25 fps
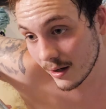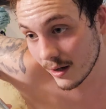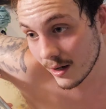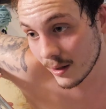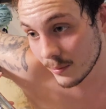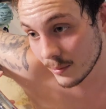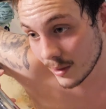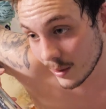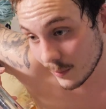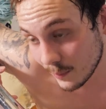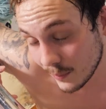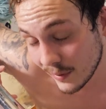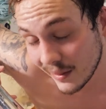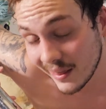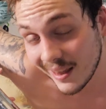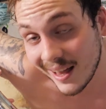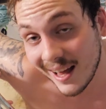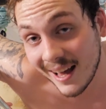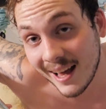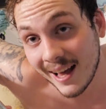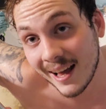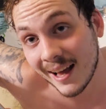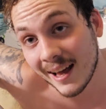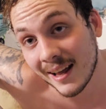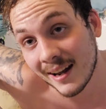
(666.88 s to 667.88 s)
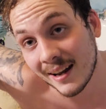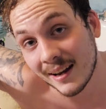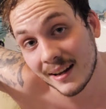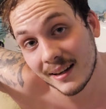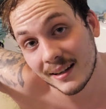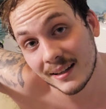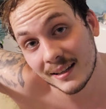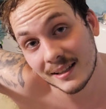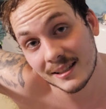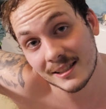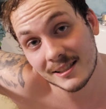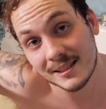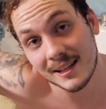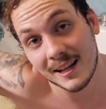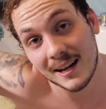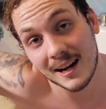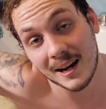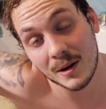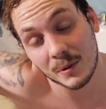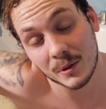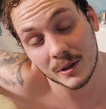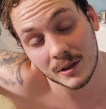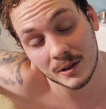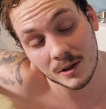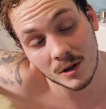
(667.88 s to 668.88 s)
And my plan is that
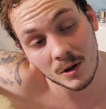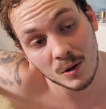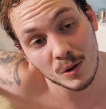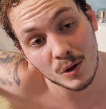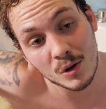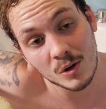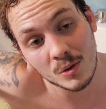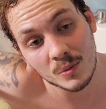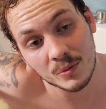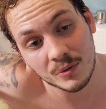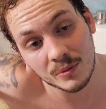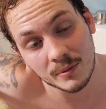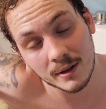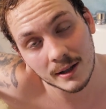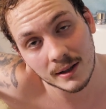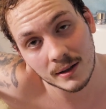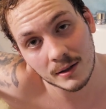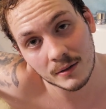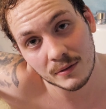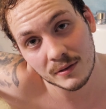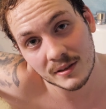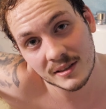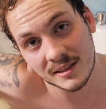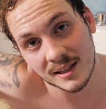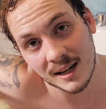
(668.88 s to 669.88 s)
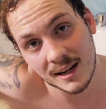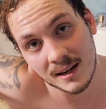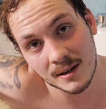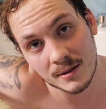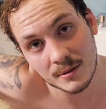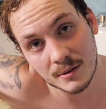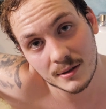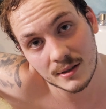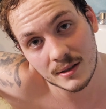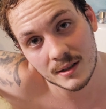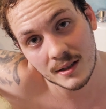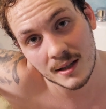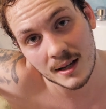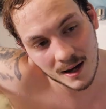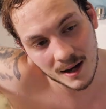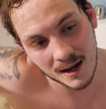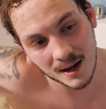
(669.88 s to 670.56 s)
I will go home to my girlfriend's house